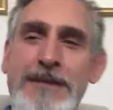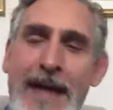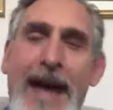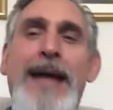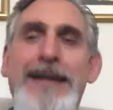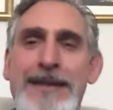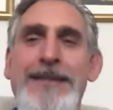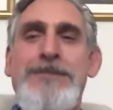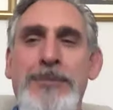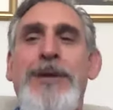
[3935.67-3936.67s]
That
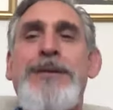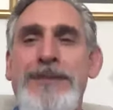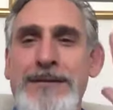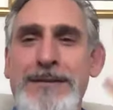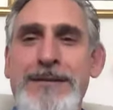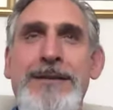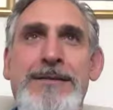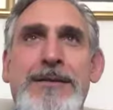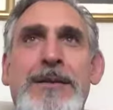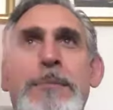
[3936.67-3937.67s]
is what it's
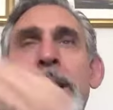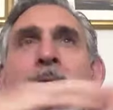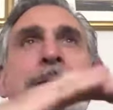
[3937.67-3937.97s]
all about.